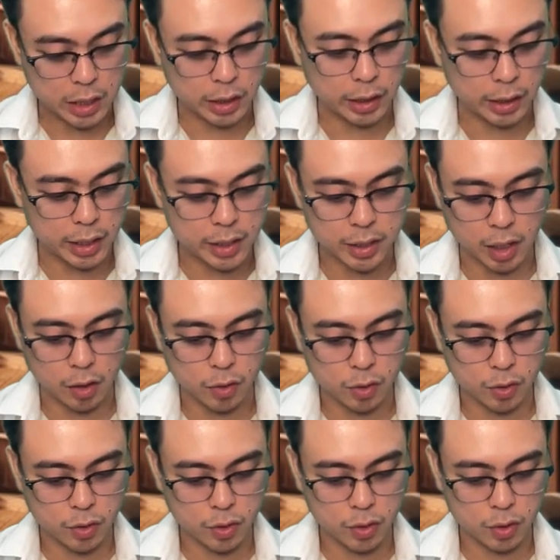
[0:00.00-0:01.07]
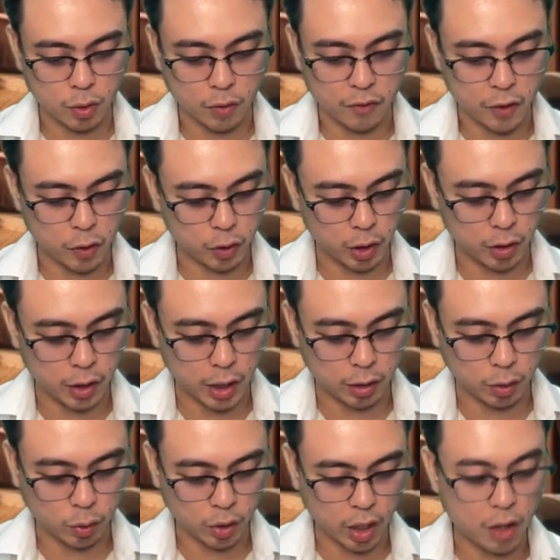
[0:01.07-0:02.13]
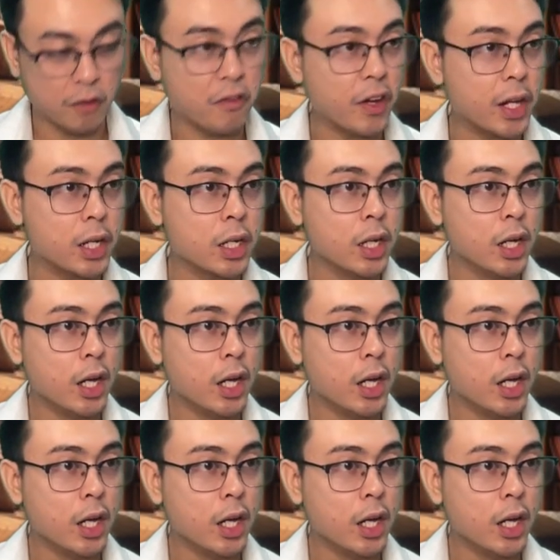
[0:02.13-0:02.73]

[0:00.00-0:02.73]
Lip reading: degrees Celsius, converting that to Kelvin,